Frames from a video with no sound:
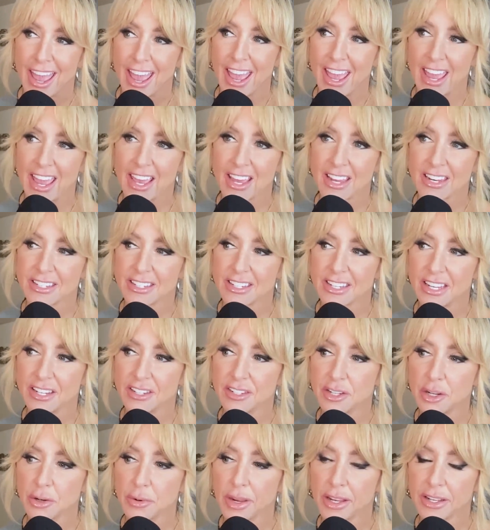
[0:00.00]
And
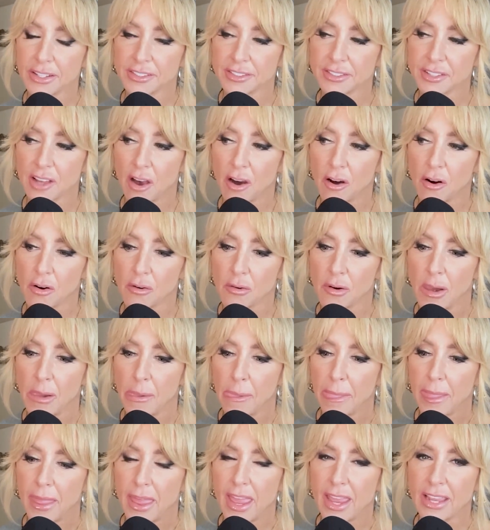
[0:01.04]
in doing so,
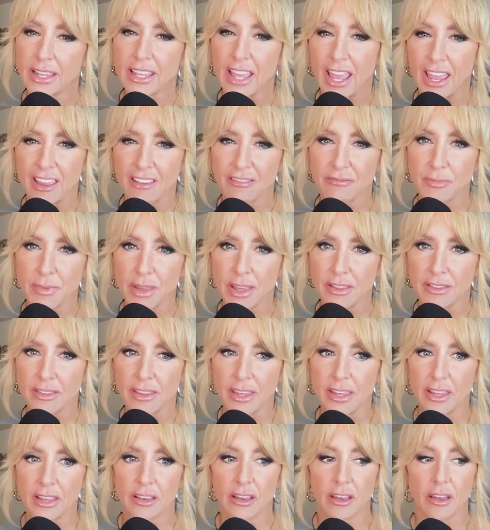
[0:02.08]
it gave me
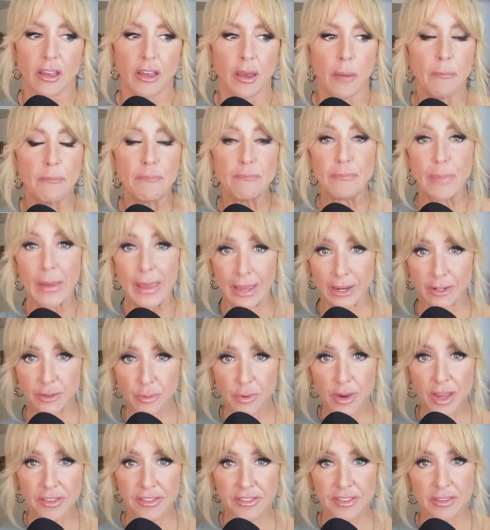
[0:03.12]
the
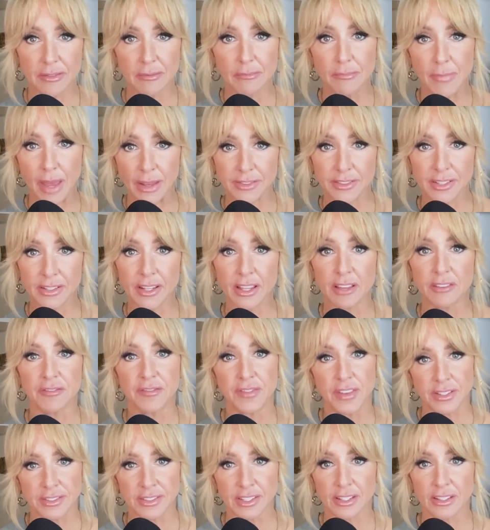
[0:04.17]
bandwidth mentally,
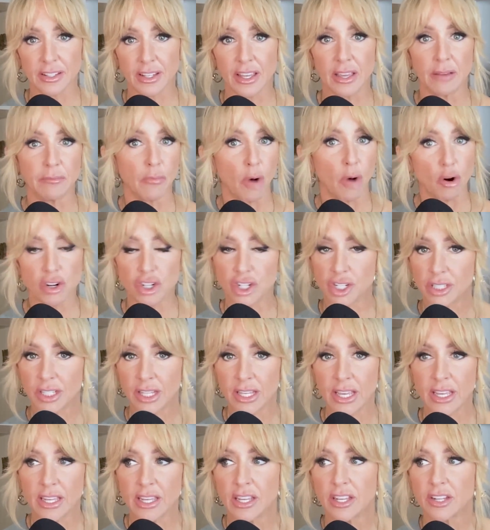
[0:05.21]
physically,
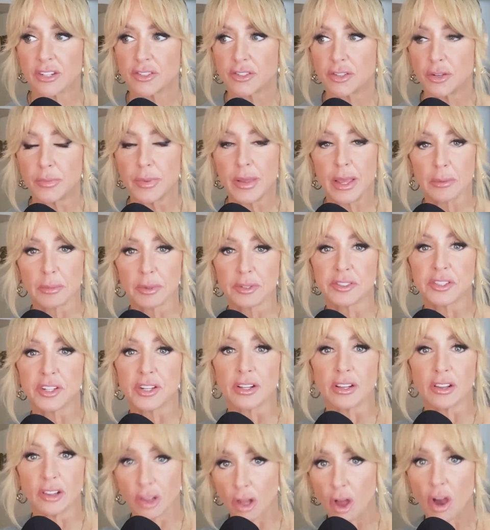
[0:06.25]
emotionally to be able
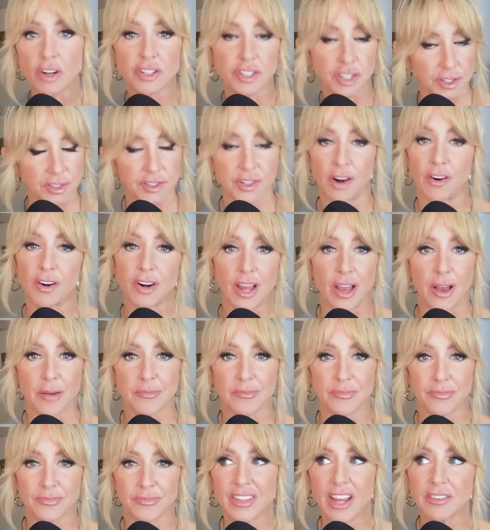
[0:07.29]
to launch a startup.
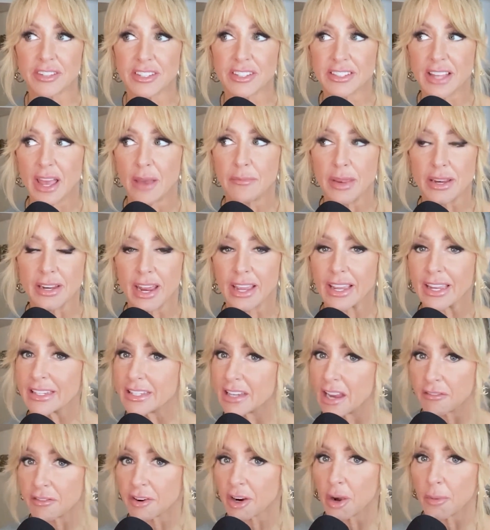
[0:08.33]
Now, does that mean I can
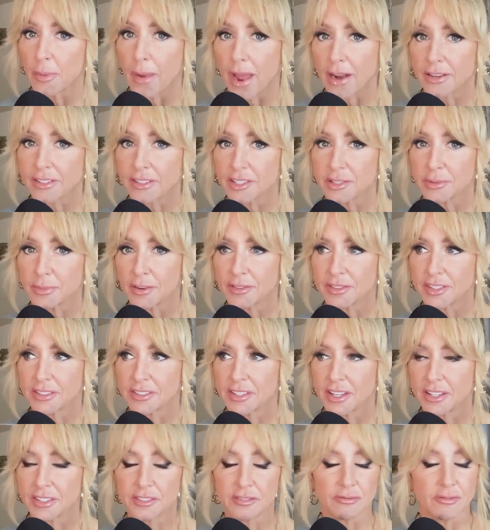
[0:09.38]
never go back to Smart
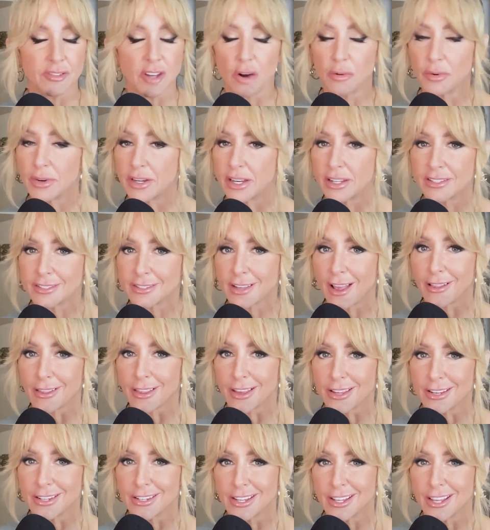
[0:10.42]
Success? No, we didn't sell
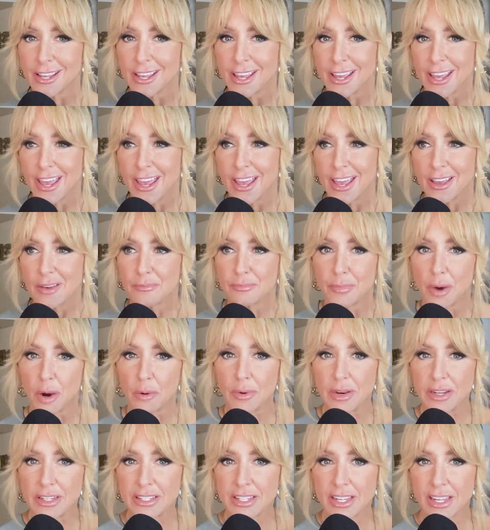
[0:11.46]
it, but
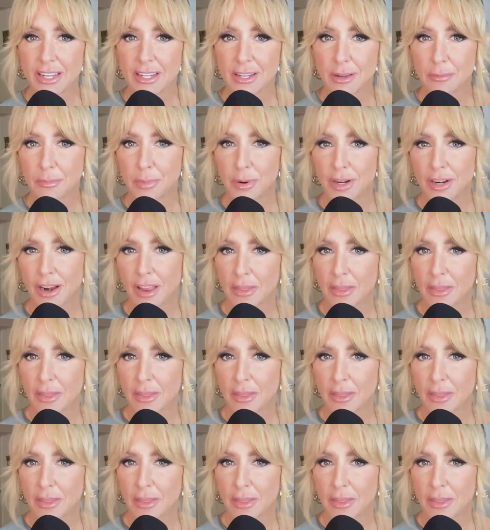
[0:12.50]
we did put it